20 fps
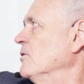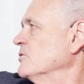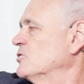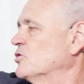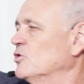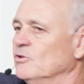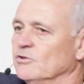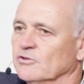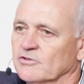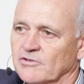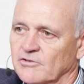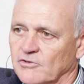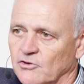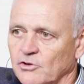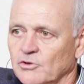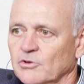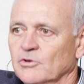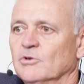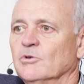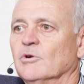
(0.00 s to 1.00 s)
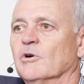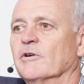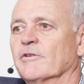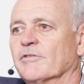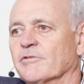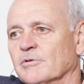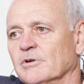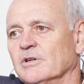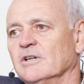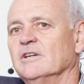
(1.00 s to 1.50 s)
choose 2 or
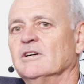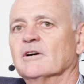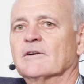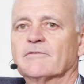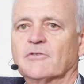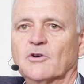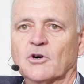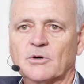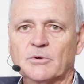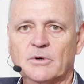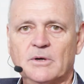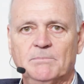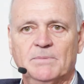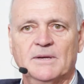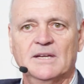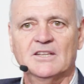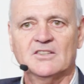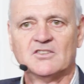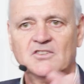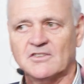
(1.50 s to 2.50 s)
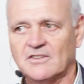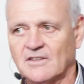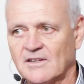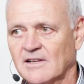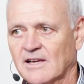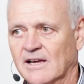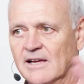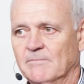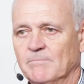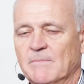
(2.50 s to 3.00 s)
3 or 4 repeats
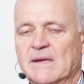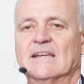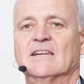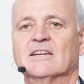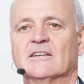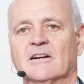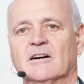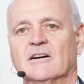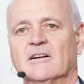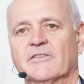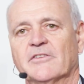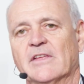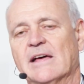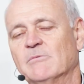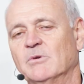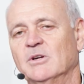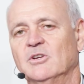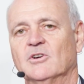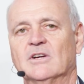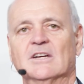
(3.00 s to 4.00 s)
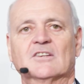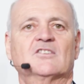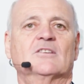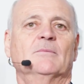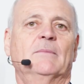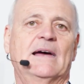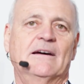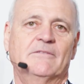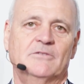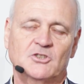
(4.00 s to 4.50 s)
and make it all. That way you get
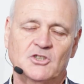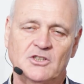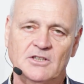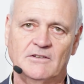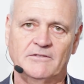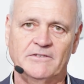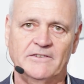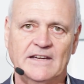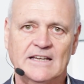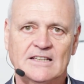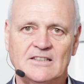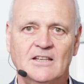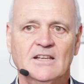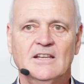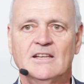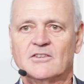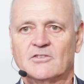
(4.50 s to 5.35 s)
some averaging effect.